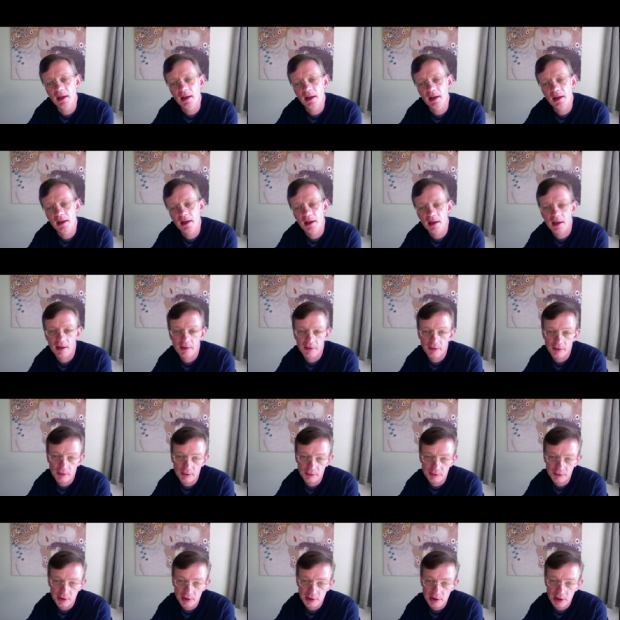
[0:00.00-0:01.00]
Uh, and
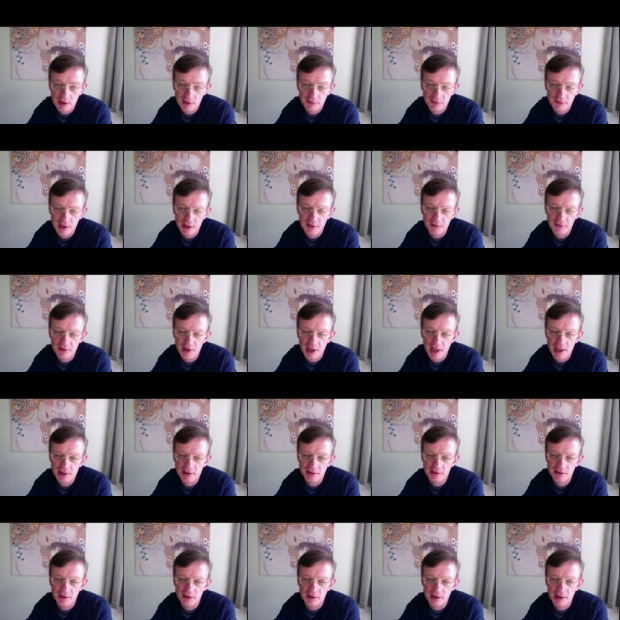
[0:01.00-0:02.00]
those side
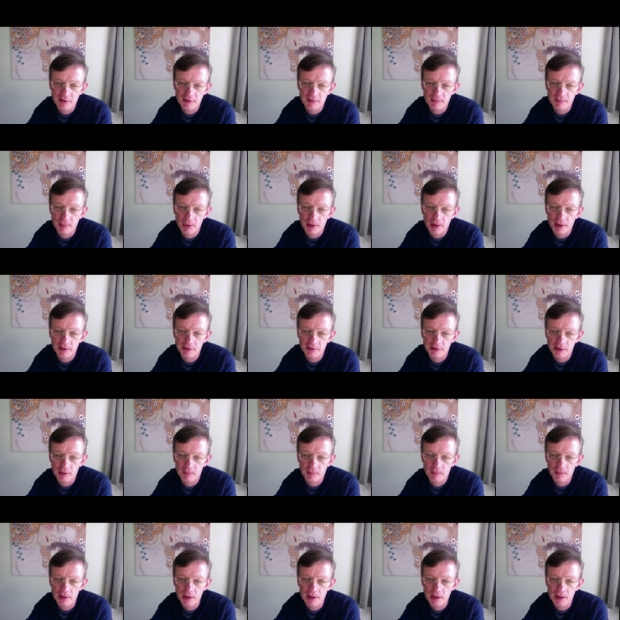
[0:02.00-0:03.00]
identifications are given by
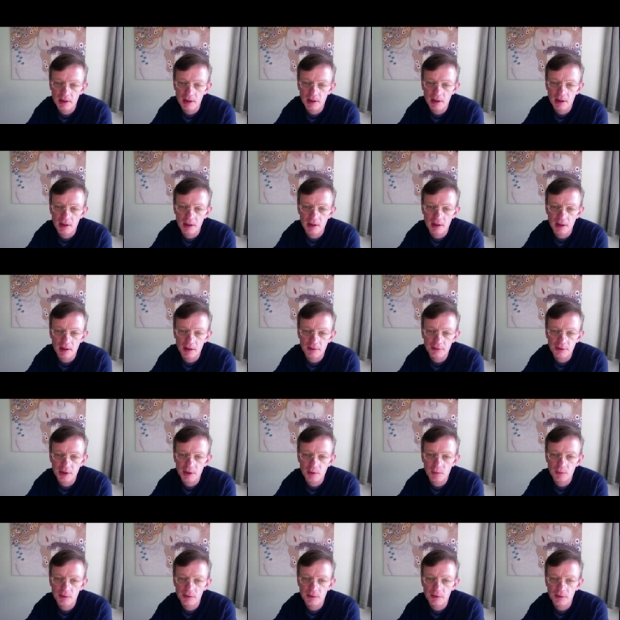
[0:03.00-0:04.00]
some uh,
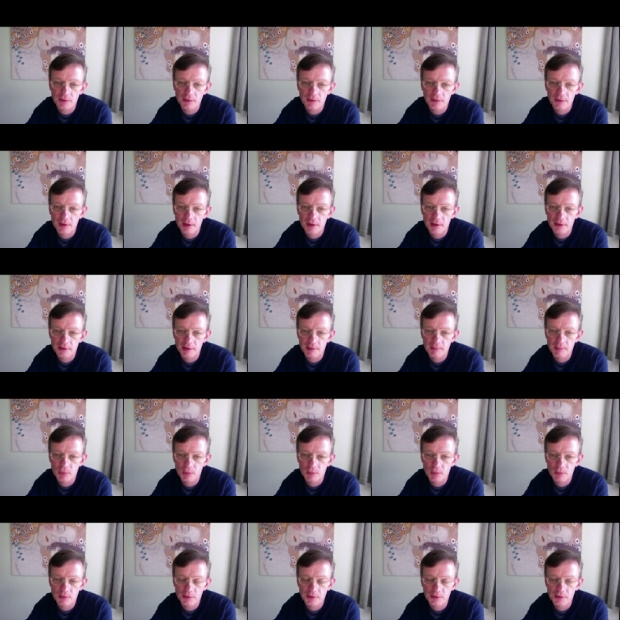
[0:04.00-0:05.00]
sequence of
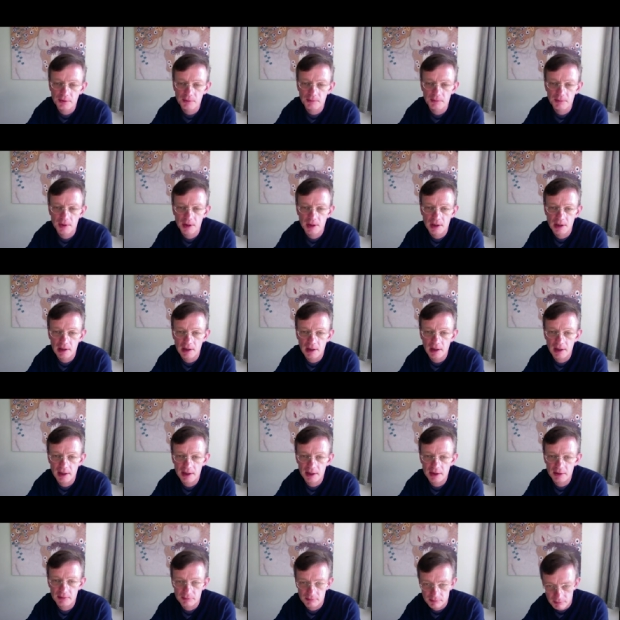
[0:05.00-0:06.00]
symbols
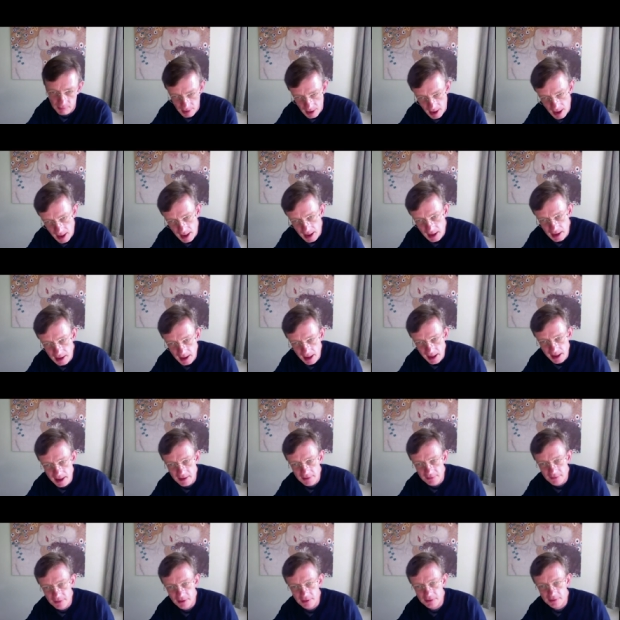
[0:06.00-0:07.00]
like A, A
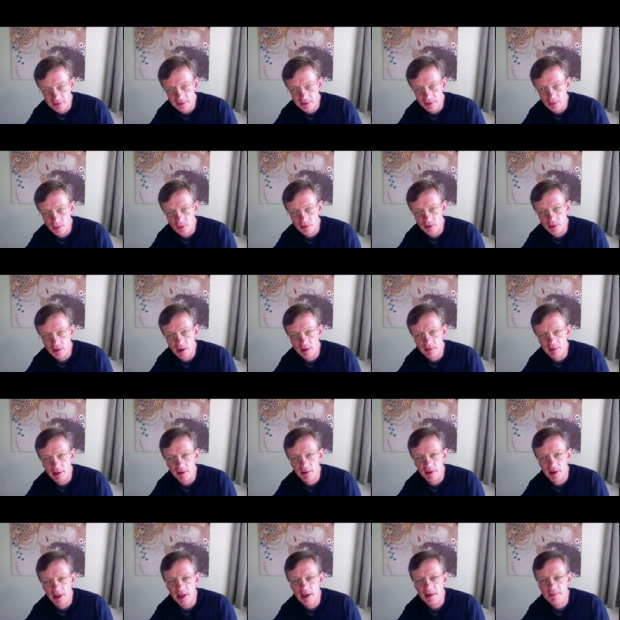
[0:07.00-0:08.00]
inverse, and so on, going
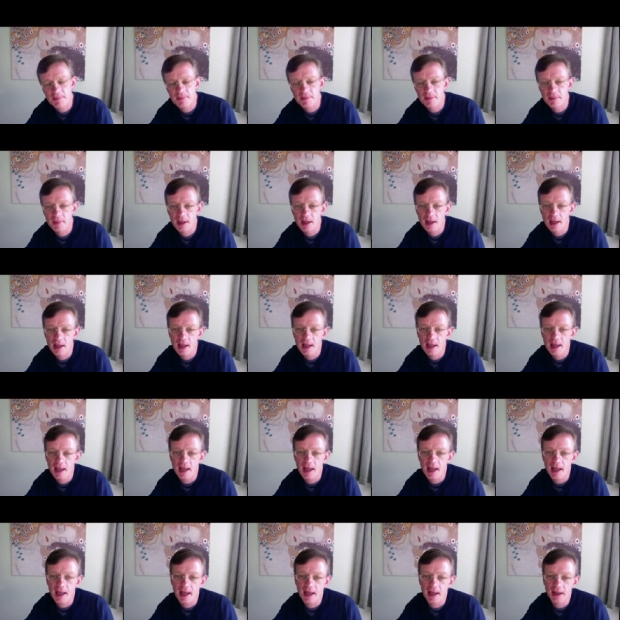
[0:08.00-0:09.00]
around here.
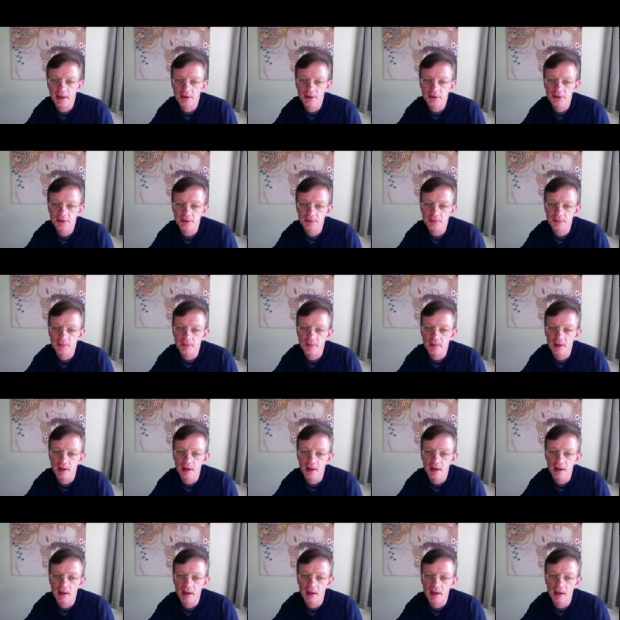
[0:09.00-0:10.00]
And
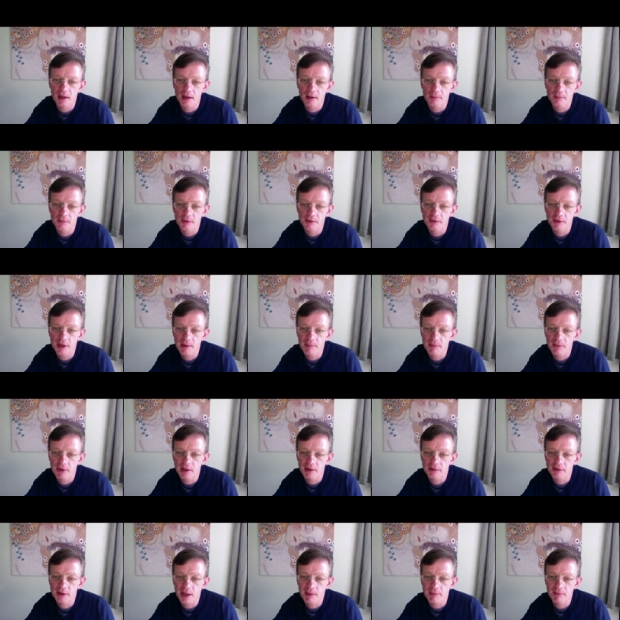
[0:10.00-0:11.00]
um, the same
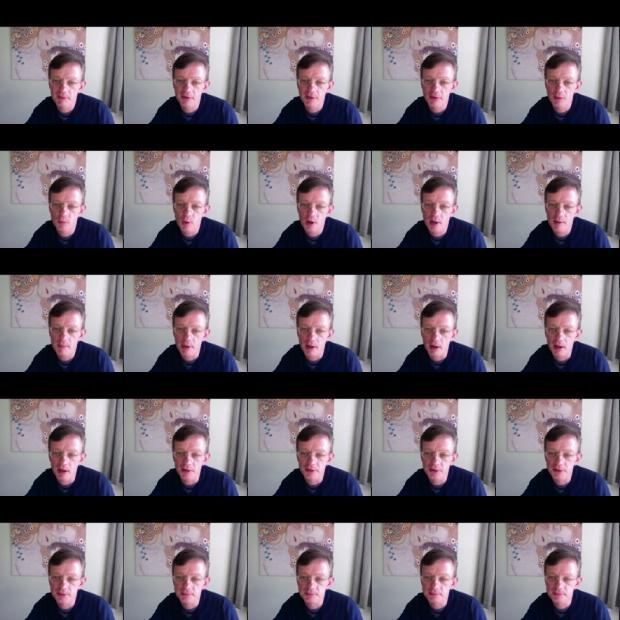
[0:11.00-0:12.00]
thing has happened for the y
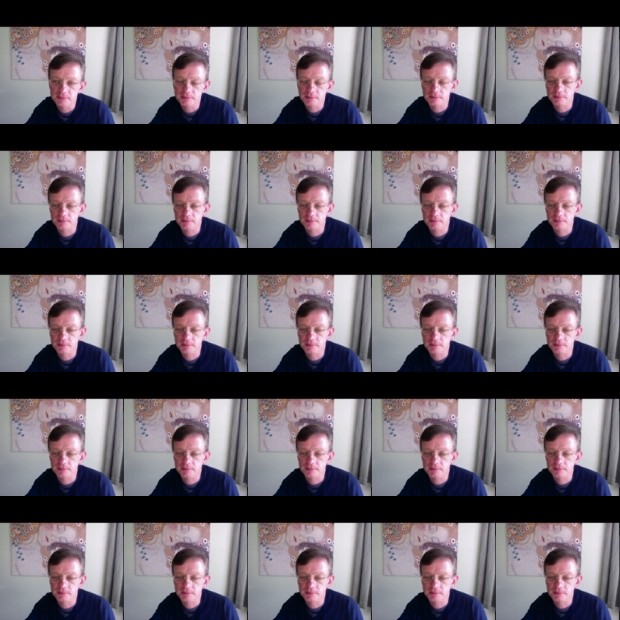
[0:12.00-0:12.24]
part.